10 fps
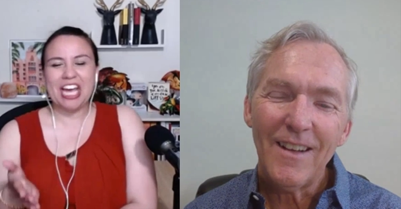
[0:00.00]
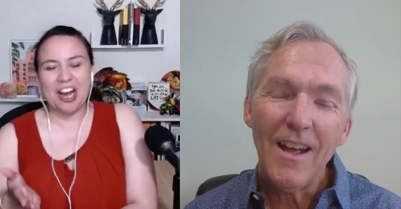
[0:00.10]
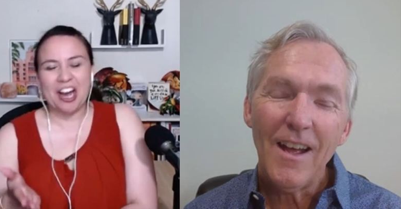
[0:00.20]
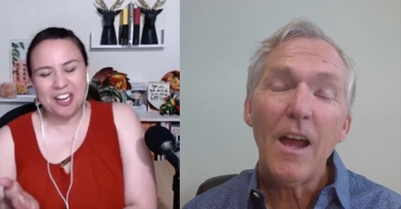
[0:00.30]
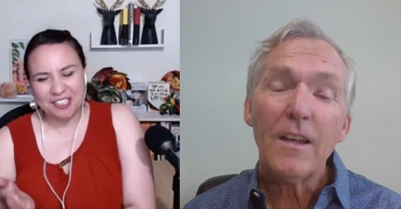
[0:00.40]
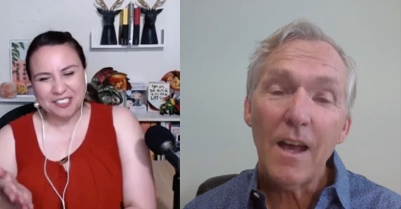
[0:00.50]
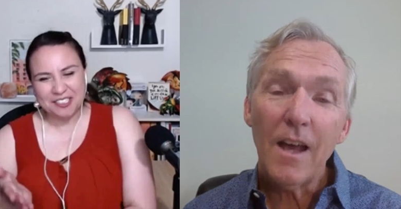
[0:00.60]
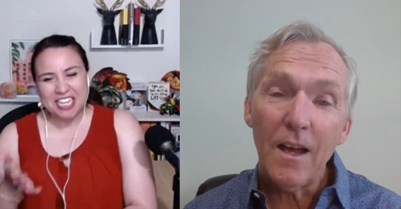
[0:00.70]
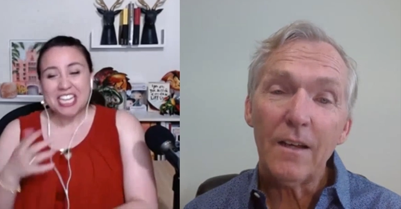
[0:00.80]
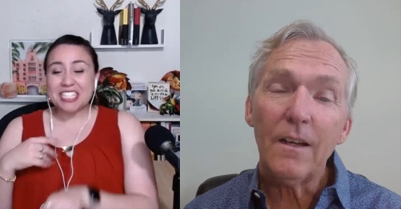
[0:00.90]
Speaker 1: so yeah.
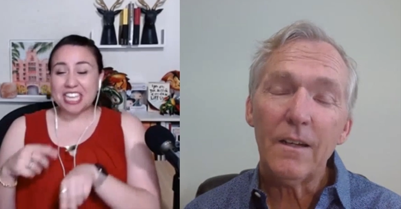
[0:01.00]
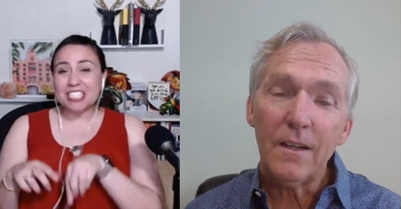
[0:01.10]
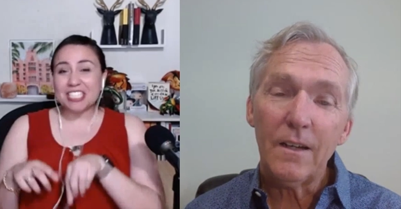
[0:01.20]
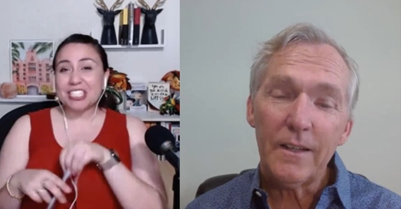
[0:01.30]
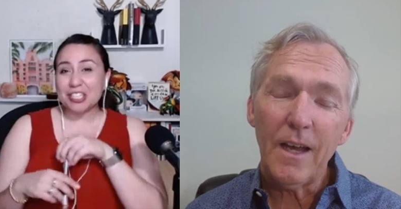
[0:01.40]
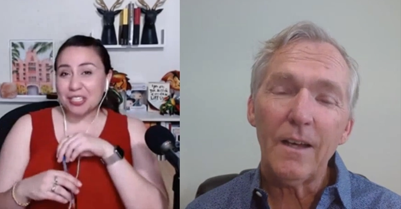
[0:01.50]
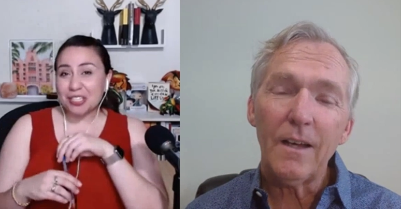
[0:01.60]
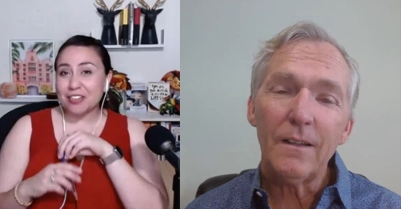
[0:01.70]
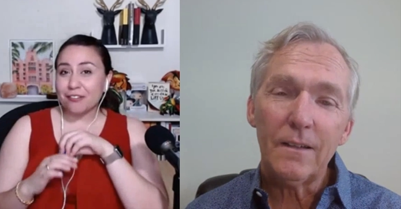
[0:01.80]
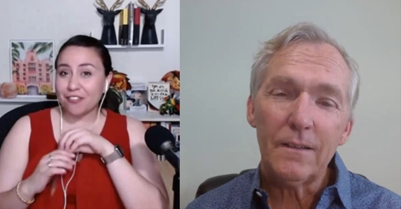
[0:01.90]
such yeah. good
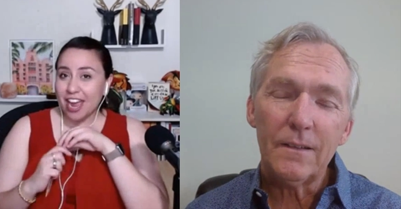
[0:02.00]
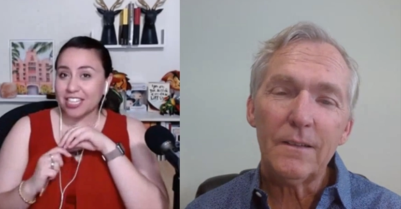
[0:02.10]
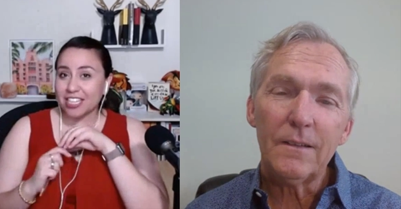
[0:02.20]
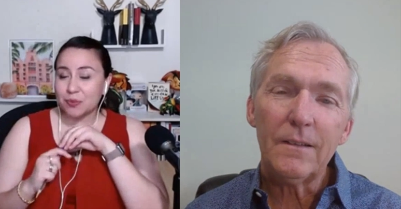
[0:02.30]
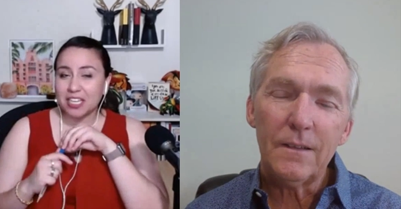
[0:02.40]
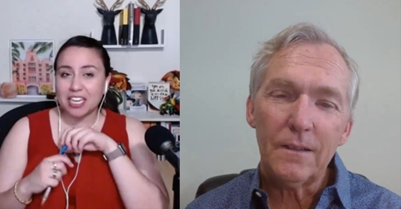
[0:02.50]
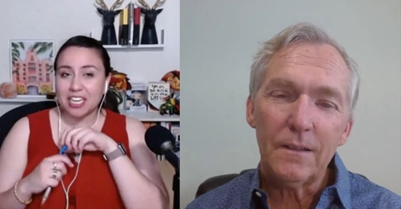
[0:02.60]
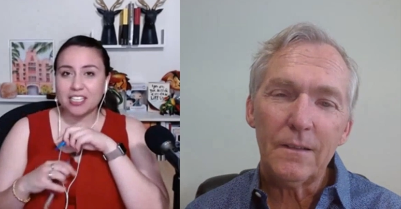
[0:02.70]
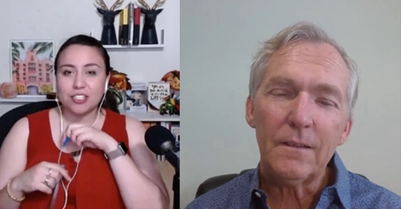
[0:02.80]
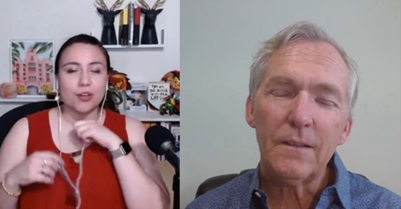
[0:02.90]
advice
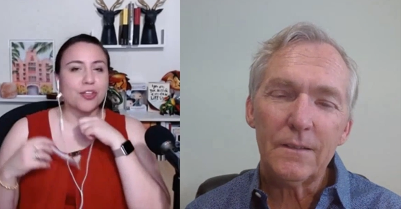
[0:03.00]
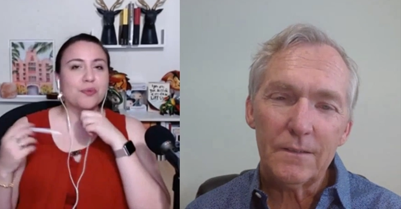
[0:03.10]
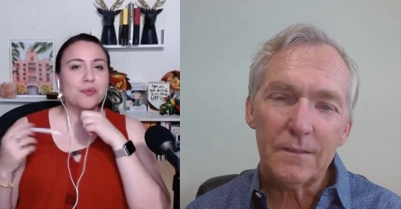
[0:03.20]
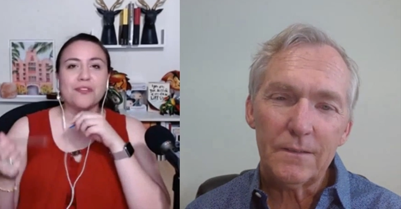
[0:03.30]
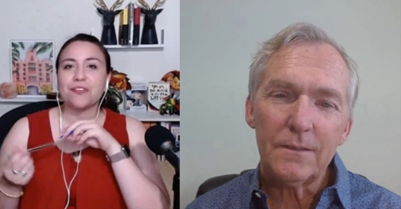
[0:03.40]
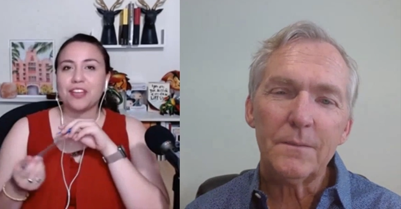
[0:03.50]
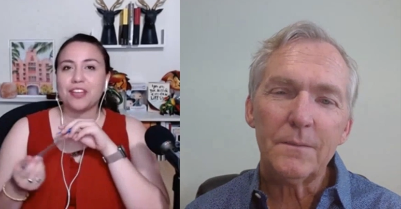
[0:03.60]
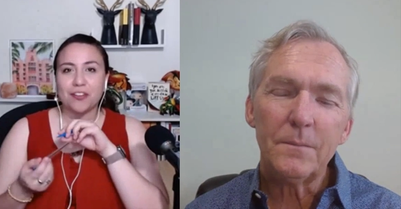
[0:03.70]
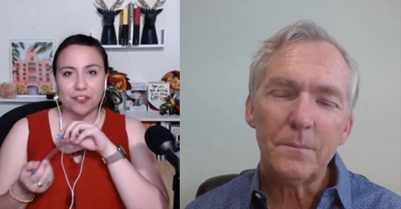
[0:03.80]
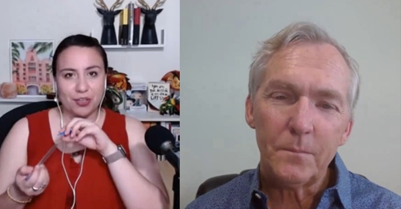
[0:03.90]
because you know they'll be
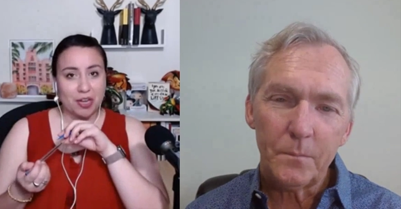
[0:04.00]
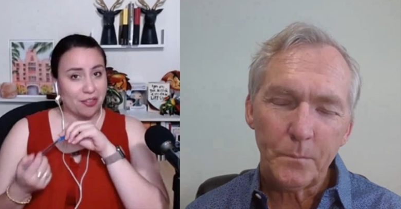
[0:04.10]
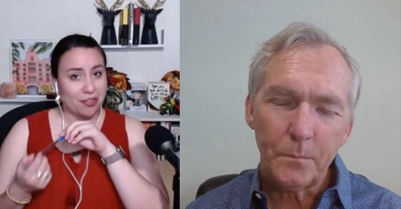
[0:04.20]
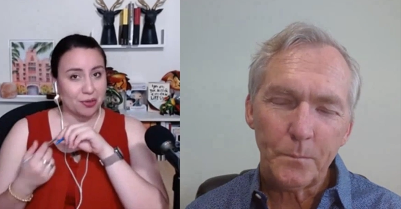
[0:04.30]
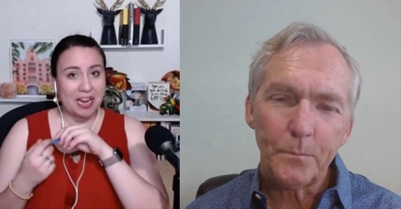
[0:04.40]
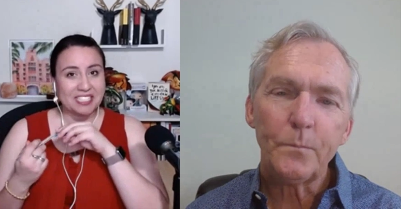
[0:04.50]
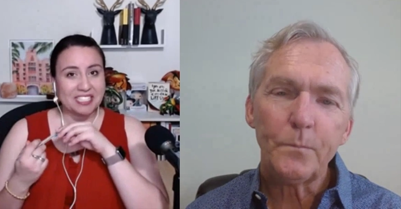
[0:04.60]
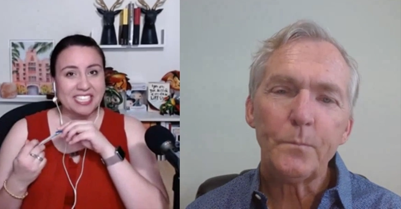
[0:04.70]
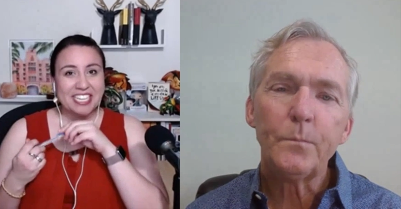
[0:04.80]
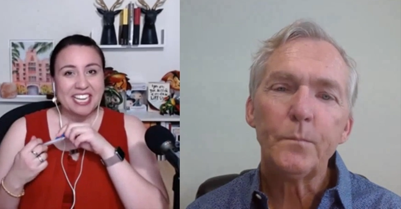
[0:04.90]
there for you in other
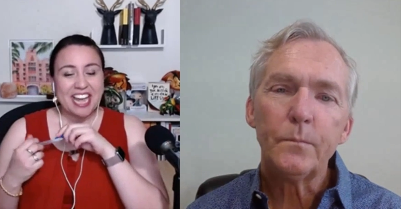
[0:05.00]
ways,